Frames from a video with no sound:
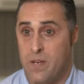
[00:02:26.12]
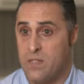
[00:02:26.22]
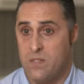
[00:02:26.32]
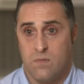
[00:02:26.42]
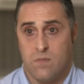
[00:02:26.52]

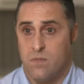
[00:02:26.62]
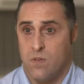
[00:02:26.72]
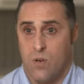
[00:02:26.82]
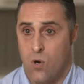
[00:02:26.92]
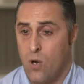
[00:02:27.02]
minutes,
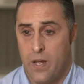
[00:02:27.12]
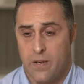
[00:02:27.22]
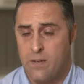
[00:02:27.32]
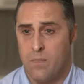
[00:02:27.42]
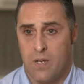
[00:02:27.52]
call in,
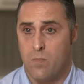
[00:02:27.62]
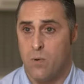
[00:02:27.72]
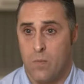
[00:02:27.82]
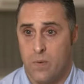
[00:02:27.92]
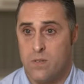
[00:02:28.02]
make an
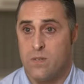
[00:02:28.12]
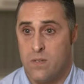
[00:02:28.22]
appointment,